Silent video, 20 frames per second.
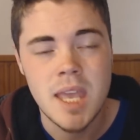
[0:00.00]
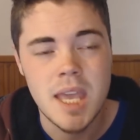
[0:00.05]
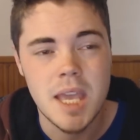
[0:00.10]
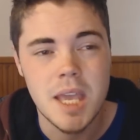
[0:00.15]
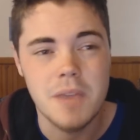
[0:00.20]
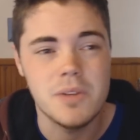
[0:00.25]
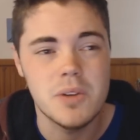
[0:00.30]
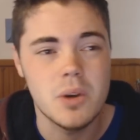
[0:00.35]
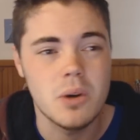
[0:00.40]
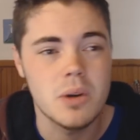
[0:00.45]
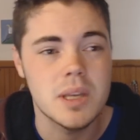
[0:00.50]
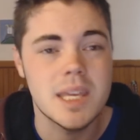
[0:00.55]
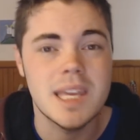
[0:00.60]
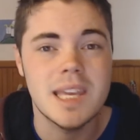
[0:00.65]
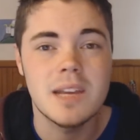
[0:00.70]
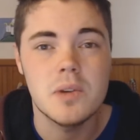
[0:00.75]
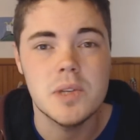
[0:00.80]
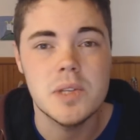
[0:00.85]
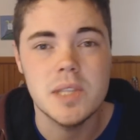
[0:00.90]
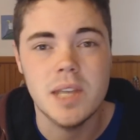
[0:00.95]
If your
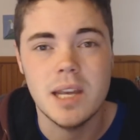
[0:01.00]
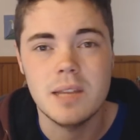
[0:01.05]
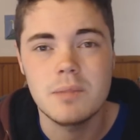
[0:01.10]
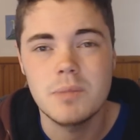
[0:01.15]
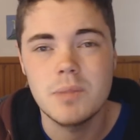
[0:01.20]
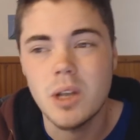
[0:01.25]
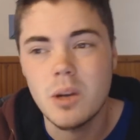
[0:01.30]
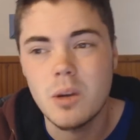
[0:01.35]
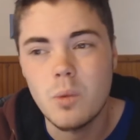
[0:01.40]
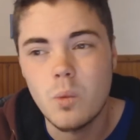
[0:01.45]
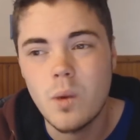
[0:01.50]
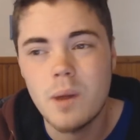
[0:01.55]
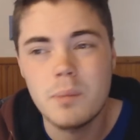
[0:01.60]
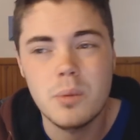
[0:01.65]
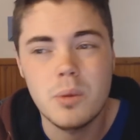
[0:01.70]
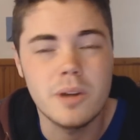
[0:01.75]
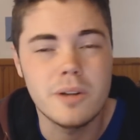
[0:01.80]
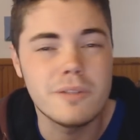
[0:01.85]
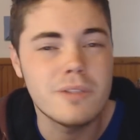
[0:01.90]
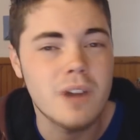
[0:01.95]
gear is
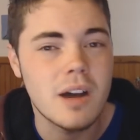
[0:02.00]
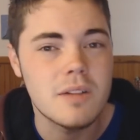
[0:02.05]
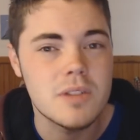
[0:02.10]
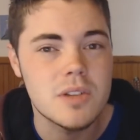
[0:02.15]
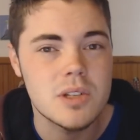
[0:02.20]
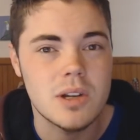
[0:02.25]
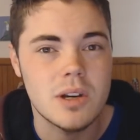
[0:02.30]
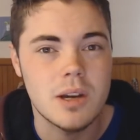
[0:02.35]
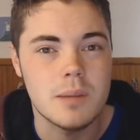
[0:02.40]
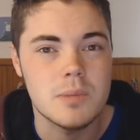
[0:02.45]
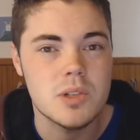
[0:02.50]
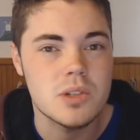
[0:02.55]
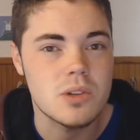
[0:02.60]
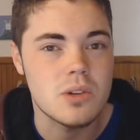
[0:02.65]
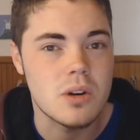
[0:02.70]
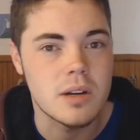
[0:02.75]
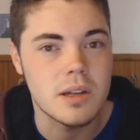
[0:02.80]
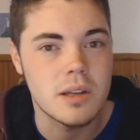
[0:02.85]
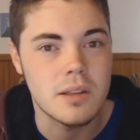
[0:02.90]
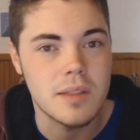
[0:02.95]
1.5 times
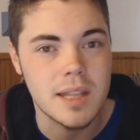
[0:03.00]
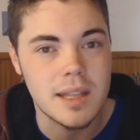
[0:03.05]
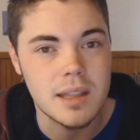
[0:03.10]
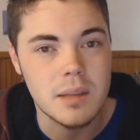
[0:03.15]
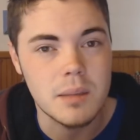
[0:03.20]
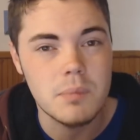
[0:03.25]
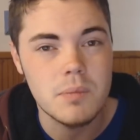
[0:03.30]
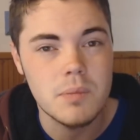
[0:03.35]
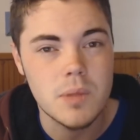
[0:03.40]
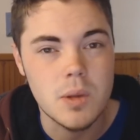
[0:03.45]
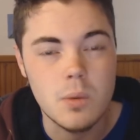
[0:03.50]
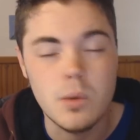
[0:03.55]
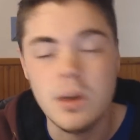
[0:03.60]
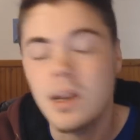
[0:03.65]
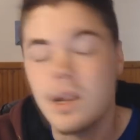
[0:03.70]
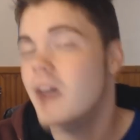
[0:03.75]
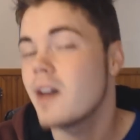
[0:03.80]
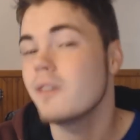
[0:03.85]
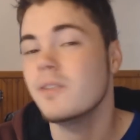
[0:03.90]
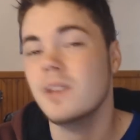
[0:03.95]
stronger than you
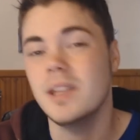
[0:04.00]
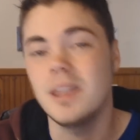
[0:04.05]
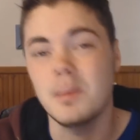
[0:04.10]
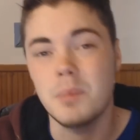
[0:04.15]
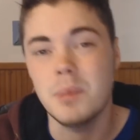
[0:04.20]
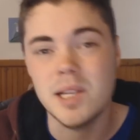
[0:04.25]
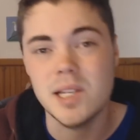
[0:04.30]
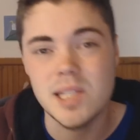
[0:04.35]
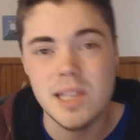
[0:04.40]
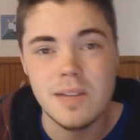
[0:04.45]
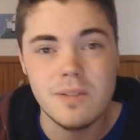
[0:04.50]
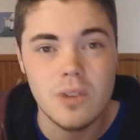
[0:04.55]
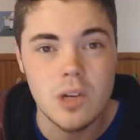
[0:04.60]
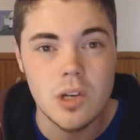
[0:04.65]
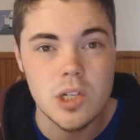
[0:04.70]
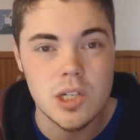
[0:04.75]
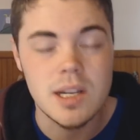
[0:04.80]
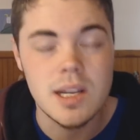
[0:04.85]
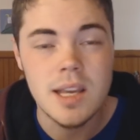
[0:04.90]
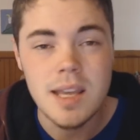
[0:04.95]
would have in the PC
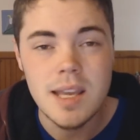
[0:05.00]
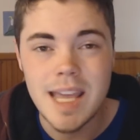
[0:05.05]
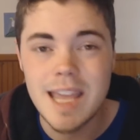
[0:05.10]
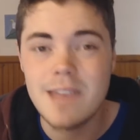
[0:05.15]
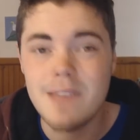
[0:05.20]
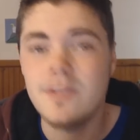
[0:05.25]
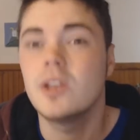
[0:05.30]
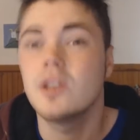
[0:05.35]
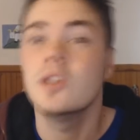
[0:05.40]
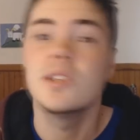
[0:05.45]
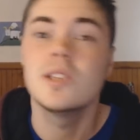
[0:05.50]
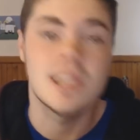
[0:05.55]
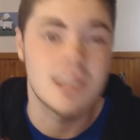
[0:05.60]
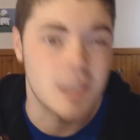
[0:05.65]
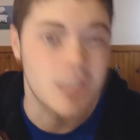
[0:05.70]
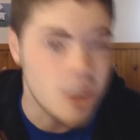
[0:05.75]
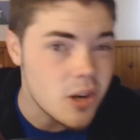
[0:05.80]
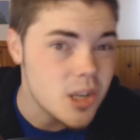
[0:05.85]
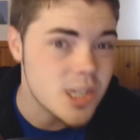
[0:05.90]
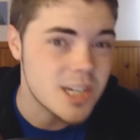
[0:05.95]
version, even using
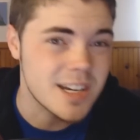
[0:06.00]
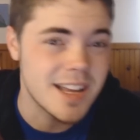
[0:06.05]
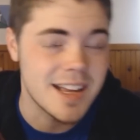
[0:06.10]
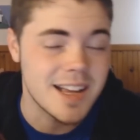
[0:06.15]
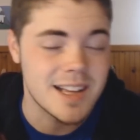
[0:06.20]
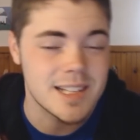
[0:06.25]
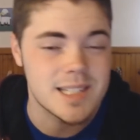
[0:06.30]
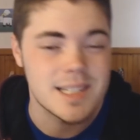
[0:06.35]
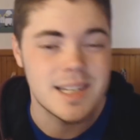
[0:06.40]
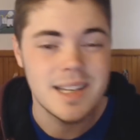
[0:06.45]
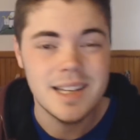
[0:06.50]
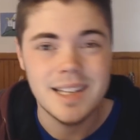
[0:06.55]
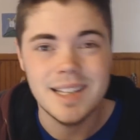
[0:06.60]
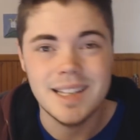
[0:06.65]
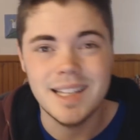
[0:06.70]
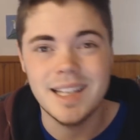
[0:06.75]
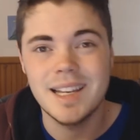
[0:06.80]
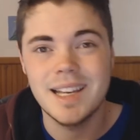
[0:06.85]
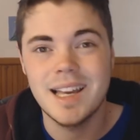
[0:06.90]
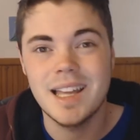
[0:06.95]
the auction house,
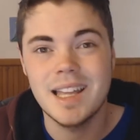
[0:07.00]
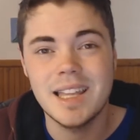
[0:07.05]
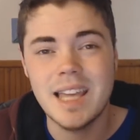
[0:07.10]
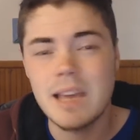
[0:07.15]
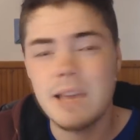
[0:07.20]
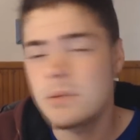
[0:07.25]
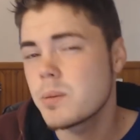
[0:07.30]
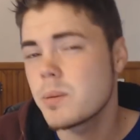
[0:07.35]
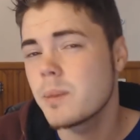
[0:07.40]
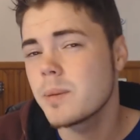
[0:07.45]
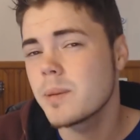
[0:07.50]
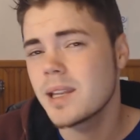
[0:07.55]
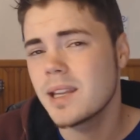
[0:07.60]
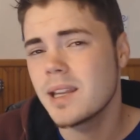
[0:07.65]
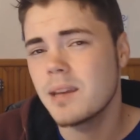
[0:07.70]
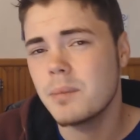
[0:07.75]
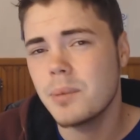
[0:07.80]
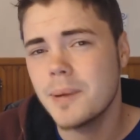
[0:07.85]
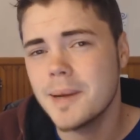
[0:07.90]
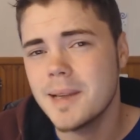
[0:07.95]
then the game's probably going
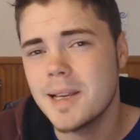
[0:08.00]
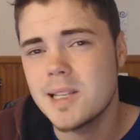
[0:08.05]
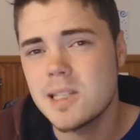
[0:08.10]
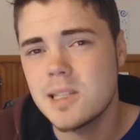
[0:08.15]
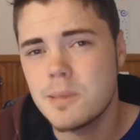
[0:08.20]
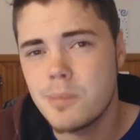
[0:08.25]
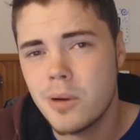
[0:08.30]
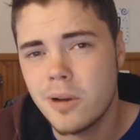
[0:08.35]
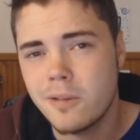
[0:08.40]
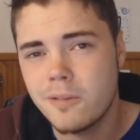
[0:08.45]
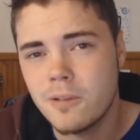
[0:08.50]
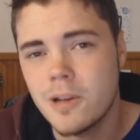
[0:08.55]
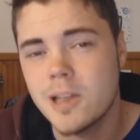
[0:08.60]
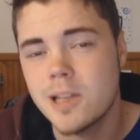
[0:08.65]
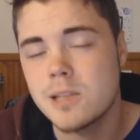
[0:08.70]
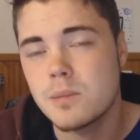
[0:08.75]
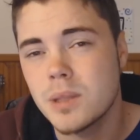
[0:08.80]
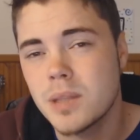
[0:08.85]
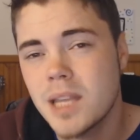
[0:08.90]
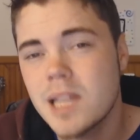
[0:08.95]
to get pretty easy pretty
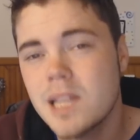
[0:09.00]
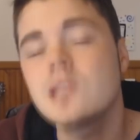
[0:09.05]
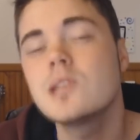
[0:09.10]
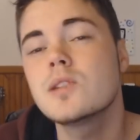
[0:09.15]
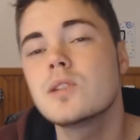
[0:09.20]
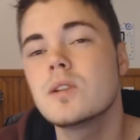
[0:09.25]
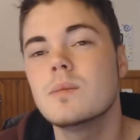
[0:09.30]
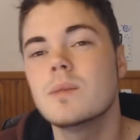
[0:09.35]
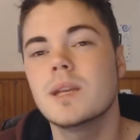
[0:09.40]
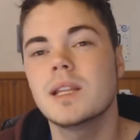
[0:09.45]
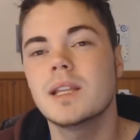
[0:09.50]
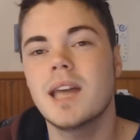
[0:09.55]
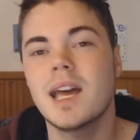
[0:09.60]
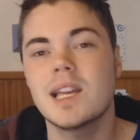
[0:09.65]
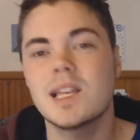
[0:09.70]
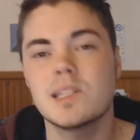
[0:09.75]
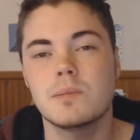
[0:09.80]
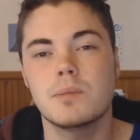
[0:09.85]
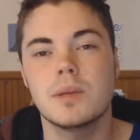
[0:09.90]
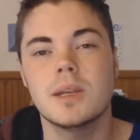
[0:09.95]
fast. But that's assuming there
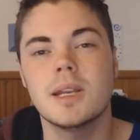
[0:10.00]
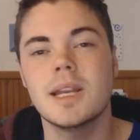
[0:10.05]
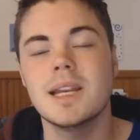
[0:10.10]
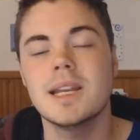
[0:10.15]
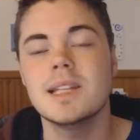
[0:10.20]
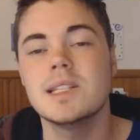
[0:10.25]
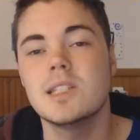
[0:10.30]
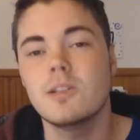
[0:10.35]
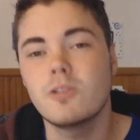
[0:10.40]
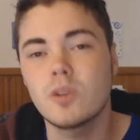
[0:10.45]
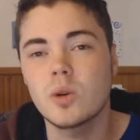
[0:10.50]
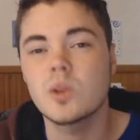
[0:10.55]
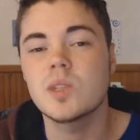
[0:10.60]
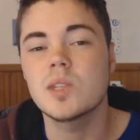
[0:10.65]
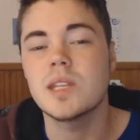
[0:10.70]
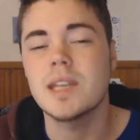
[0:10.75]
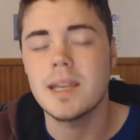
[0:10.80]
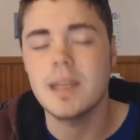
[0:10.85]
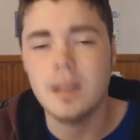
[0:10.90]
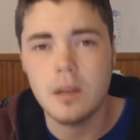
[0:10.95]
hasn't been any
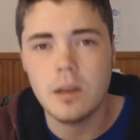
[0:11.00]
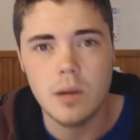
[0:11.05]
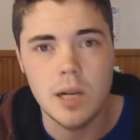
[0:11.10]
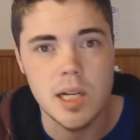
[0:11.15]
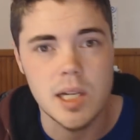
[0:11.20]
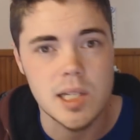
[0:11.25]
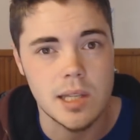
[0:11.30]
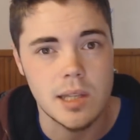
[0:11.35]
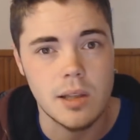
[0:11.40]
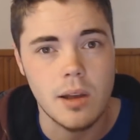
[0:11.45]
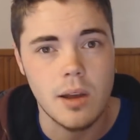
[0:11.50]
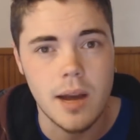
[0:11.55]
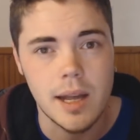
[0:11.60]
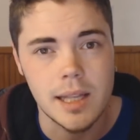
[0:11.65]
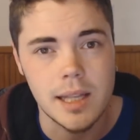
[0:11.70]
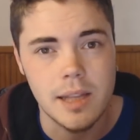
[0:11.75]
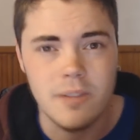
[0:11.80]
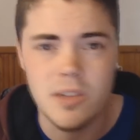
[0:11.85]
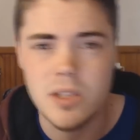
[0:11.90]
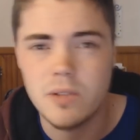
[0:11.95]
difficulty increase in the
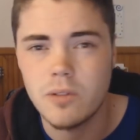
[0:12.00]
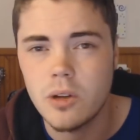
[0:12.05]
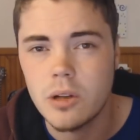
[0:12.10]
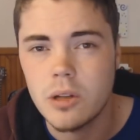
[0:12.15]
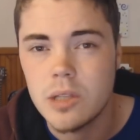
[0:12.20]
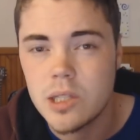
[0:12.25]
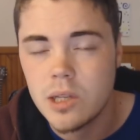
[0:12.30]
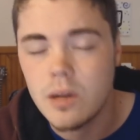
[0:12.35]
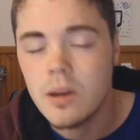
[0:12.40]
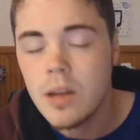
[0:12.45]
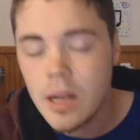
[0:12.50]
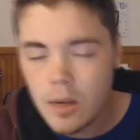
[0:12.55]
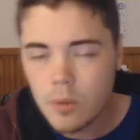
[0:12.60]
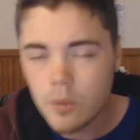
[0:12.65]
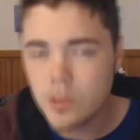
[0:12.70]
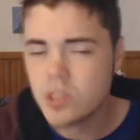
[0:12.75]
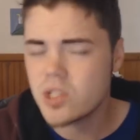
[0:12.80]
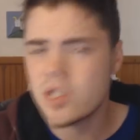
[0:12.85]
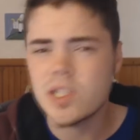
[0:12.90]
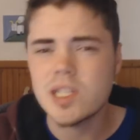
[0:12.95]
higher levels of console,
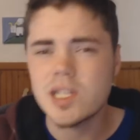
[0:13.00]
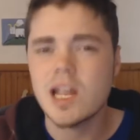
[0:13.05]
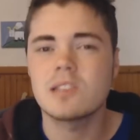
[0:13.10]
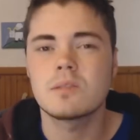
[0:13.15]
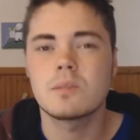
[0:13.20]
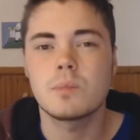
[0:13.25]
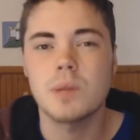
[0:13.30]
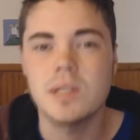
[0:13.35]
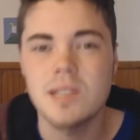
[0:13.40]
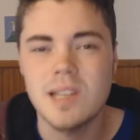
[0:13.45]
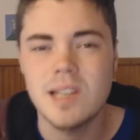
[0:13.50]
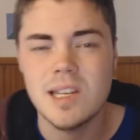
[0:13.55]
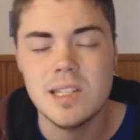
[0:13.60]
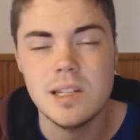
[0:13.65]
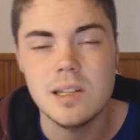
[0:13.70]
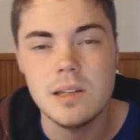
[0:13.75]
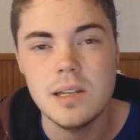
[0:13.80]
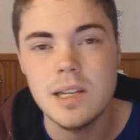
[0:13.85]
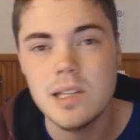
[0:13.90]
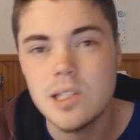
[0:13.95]
which just hasn't been
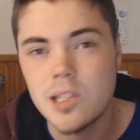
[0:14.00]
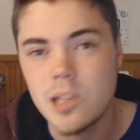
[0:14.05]
tested yet.